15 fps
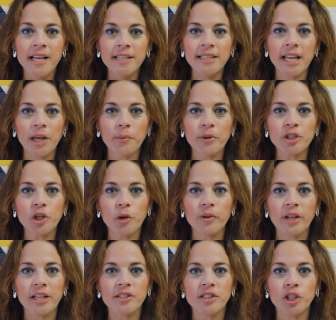Today we
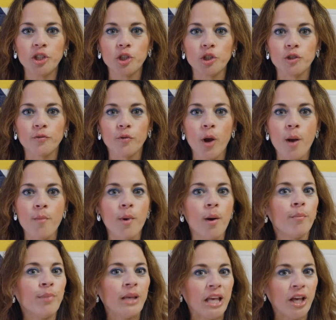showcase teachers
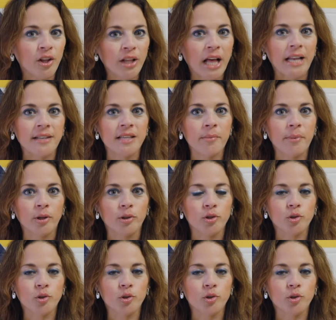from BL Garza Middle